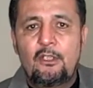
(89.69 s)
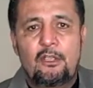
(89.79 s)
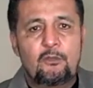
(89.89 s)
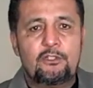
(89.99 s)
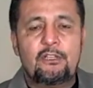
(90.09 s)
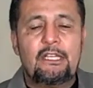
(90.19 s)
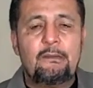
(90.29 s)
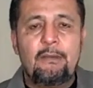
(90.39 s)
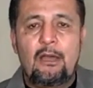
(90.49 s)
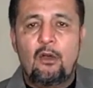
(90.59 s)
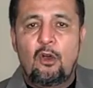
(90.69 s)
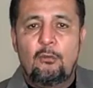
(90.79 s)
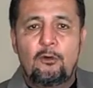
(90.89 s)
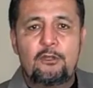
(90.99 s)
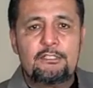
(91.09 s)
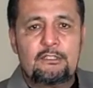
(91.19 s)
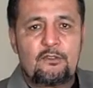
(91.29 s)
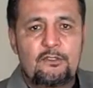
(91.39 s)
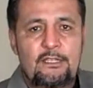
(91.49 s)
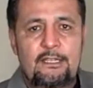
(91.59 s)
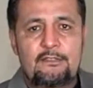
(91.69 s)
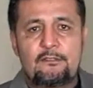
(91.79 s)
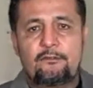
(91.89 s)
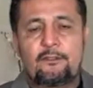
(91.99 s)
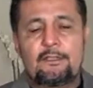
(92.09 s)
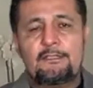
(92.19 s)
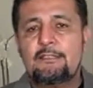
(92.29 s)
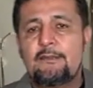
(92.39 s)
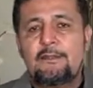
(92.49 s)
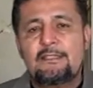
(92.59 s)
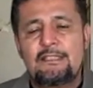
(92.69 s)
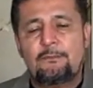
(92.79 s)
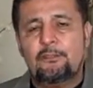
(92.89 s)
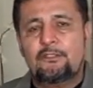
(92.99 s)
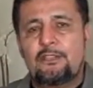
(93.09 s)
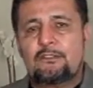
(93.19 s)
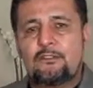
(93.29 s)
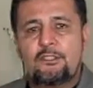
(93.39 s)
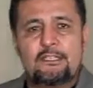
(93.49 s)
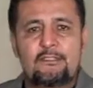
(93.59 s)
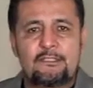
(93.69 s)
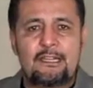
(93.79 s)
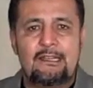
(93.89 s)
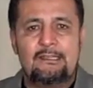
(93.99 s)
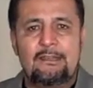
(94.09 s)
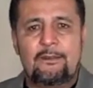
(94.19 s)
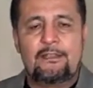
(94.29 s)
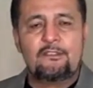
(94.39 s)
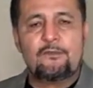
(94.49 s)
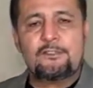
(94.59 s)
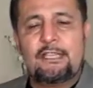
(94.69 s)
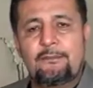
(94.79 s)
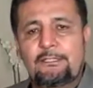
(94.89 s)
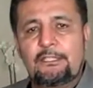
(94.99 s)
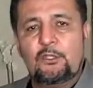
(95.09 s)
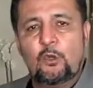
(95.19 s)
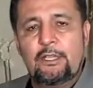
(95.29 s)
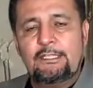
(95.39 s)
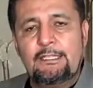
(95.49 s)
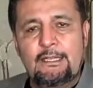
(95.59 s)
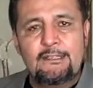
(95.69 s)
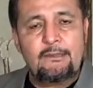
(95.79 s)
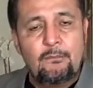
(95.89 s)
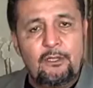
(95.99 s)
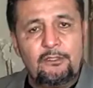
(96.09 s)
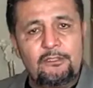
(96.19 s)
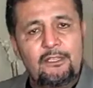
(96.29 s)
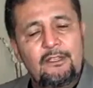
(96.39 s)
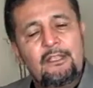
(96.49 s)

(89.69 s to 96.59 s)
If we're talking about homeowners association fees, some of those associations are in the range of $70 to $80 a month.